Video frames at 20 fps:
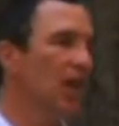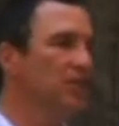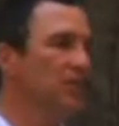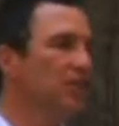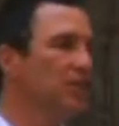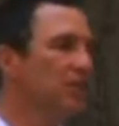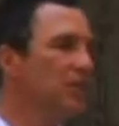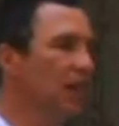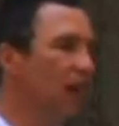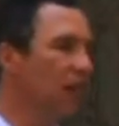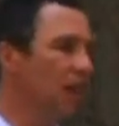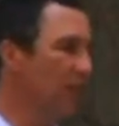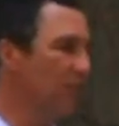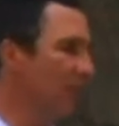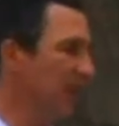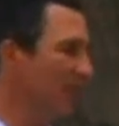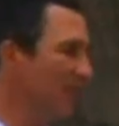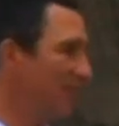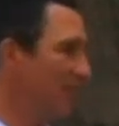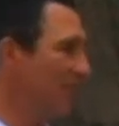to not
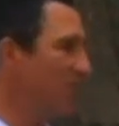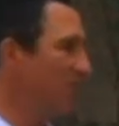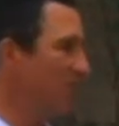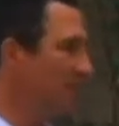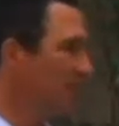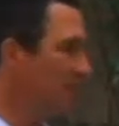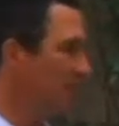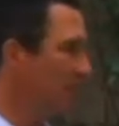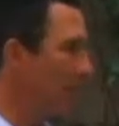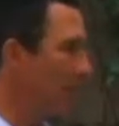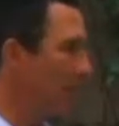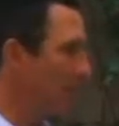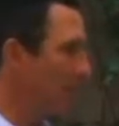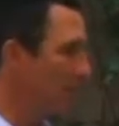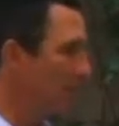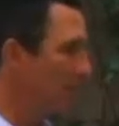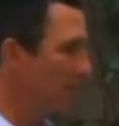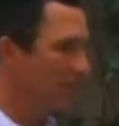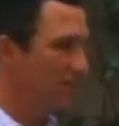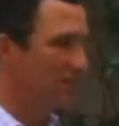make someone feel
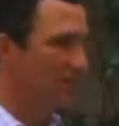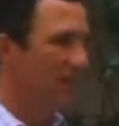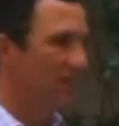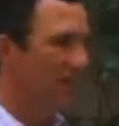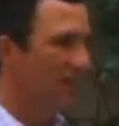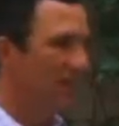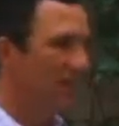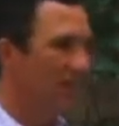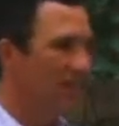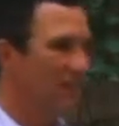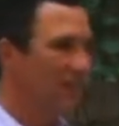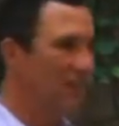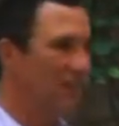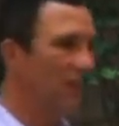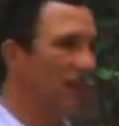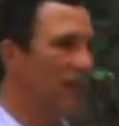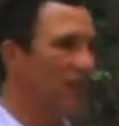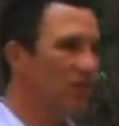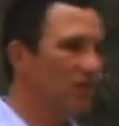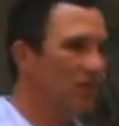
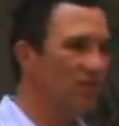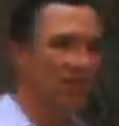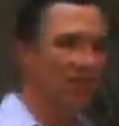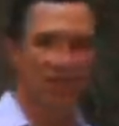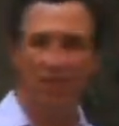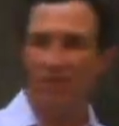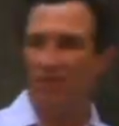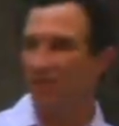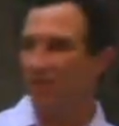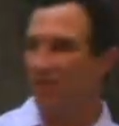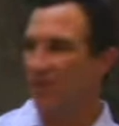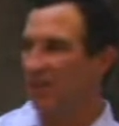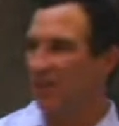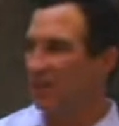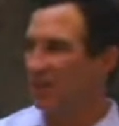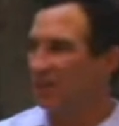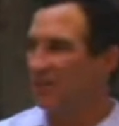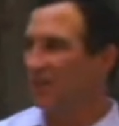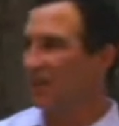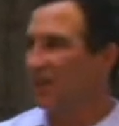not hurt someone's
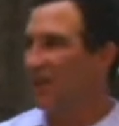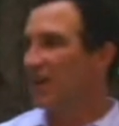feelings.